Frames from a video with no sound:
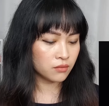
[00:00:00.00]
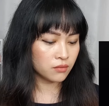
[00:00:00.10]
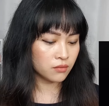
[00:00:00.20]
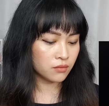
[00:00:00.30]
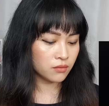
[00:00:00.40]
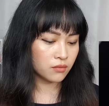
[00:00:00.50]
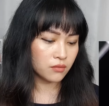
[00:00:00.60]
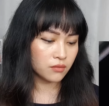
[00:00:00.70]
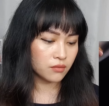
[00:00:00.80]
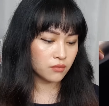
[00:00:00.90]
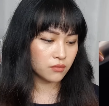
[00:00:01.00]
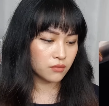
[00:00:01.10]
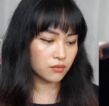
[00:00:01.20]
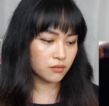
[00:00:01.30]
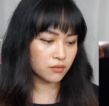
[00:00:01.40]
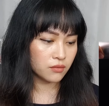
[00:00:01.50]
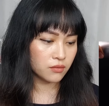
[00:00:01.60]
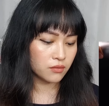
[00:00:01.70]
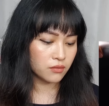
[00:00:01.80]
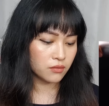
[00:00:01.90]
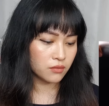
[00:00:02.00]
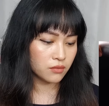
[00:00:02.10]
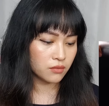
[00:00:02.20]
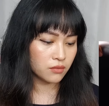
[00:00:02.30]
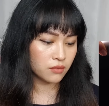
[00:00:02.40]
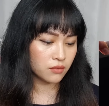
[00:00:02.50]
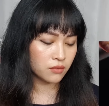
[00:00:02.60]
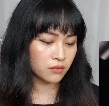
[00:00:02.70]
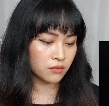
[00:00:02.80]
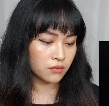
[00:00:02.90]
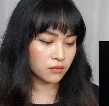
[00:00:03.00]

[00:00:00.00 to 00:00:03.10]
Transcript: No one is speaking in this clip.